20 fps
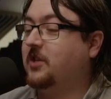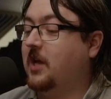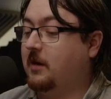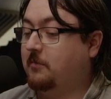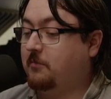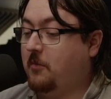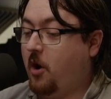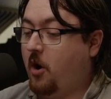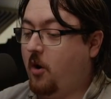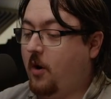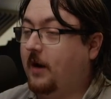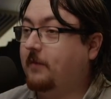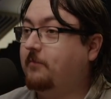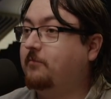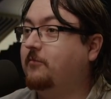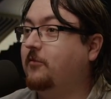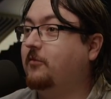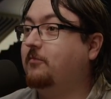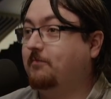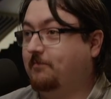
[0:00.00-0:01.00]
like, all right,
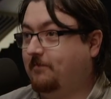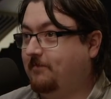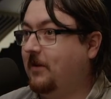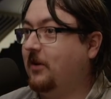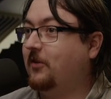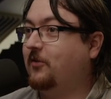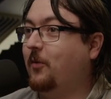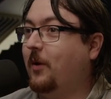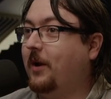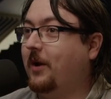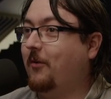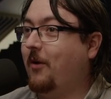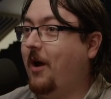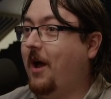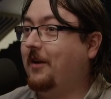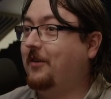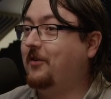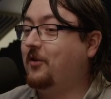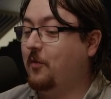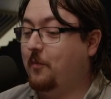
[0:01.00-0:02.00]
there's 20
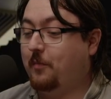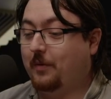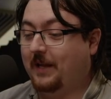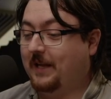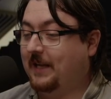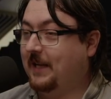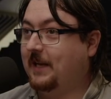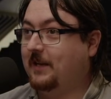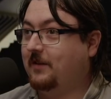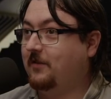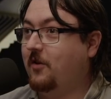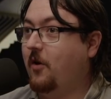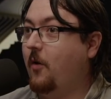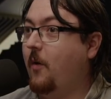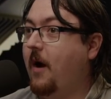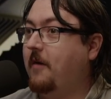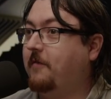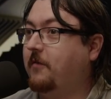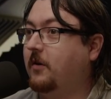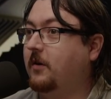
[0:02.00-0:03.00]
grand, completely
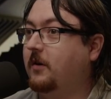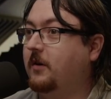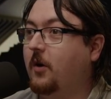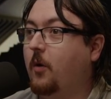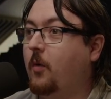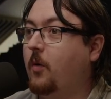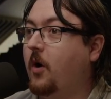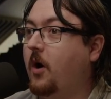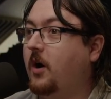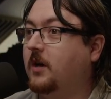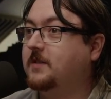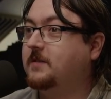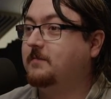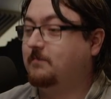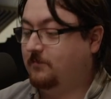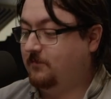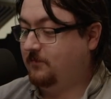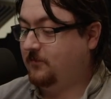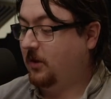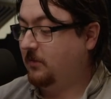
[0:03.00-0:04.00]
no effort, no cost,
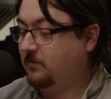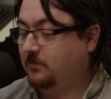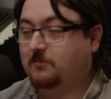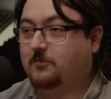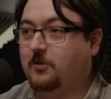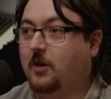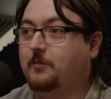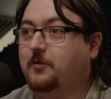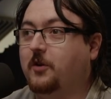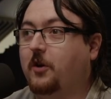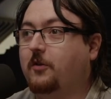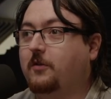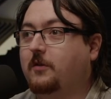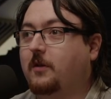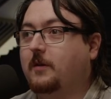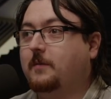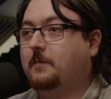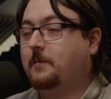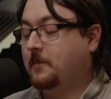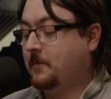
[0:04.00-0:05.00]
jobs, jobs are good.
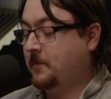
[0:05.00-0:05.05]
Like. Yeah,